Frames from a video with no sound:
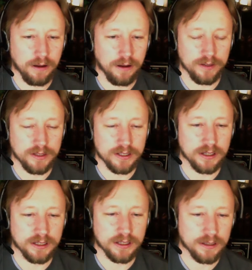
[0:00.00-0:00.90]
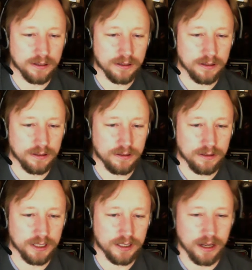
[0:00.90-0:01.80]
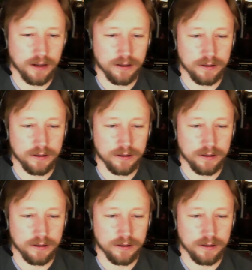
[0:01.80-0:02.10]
his 6-inch scale